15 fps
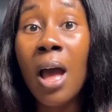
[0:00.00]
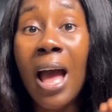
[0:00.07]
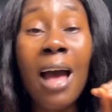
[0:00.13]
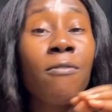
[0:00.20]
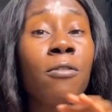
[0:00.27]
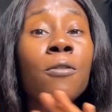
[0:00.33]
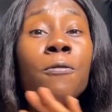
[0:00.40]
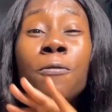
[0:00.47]

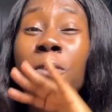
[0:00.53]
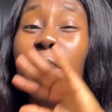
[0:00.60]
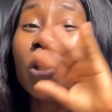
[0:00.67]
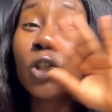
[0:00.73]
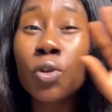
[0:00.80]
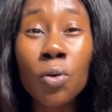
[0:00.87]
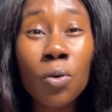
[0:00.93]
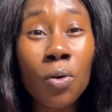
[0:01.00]
Have a
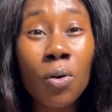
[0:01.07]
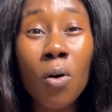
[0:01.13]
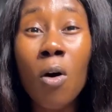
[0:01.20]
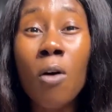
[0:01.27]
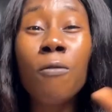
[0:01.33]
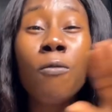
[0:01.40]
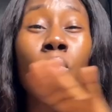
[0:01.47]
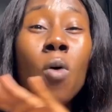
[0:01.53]
video
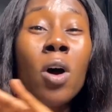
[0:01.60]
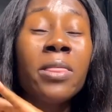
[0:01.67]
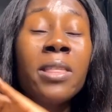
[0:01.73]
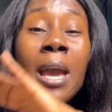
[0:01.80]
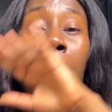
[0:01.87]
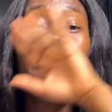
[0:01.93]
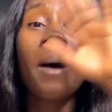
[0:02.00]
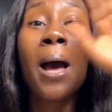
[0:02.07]
of what
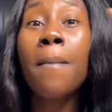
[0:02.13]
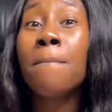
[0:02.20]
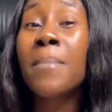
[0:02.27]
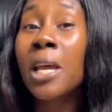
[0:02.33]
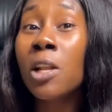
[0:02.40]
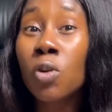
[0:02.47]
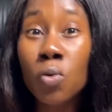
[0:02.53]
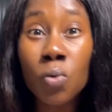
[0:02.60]
the
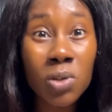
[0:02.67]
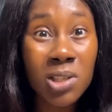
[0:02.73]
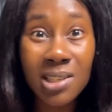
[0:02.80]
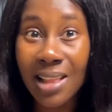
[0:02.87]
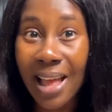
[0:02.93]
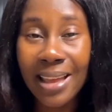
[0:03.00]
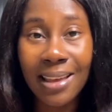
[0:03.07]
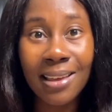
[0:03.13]
apartment looks
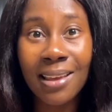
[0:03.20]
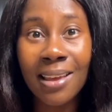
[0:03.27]
like.